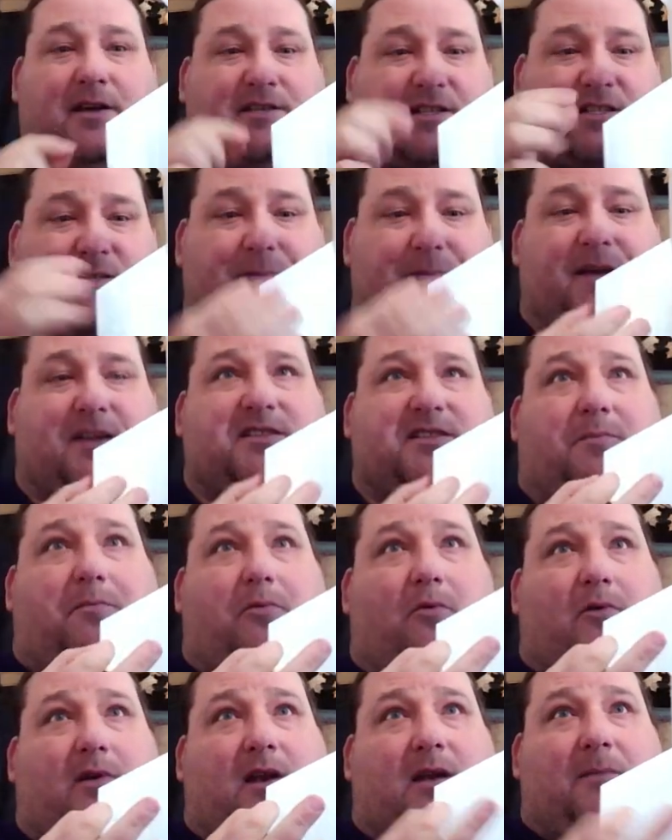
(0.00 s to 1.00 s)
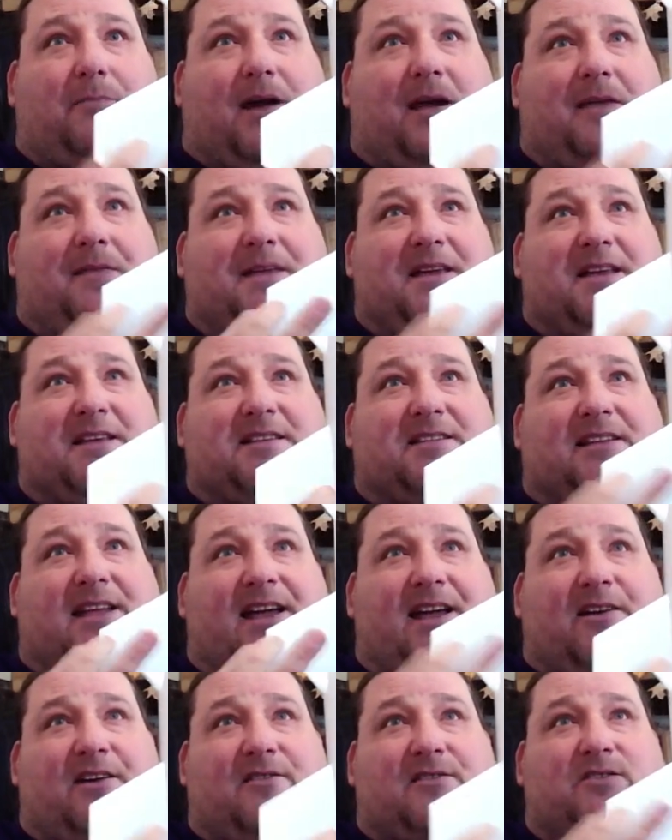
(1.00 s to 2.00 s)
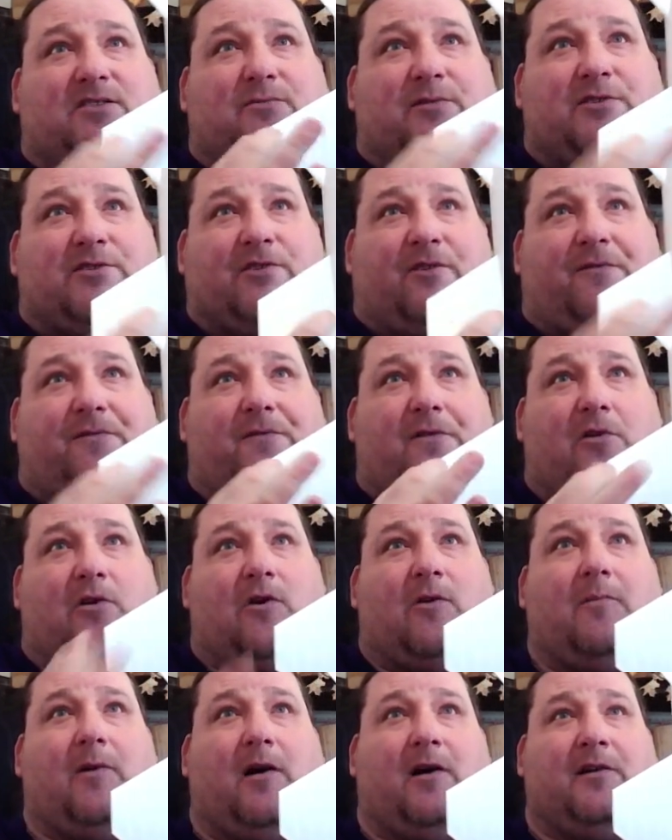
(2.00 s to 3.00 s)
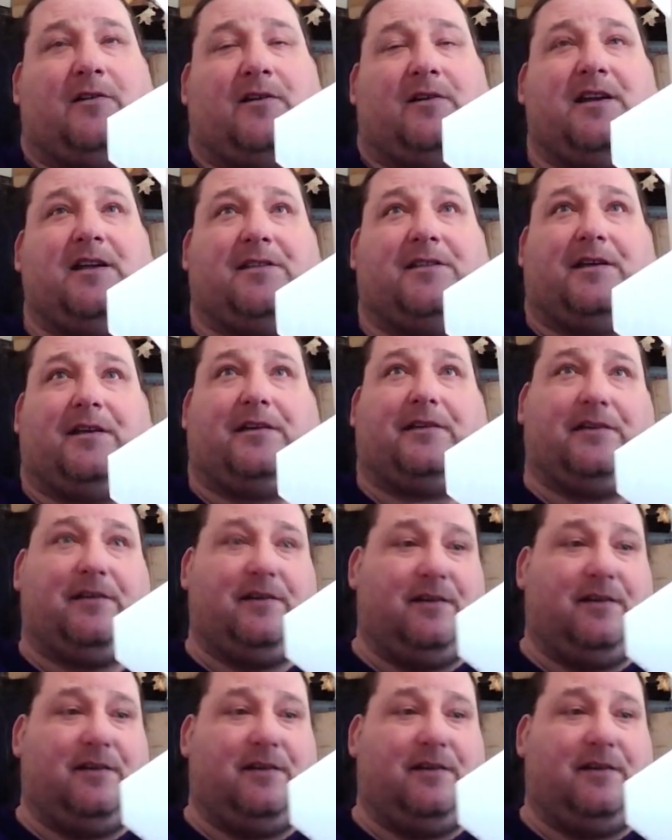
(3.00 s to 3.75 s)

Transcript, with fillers: it's being supported by these layers, which are firm underneath it.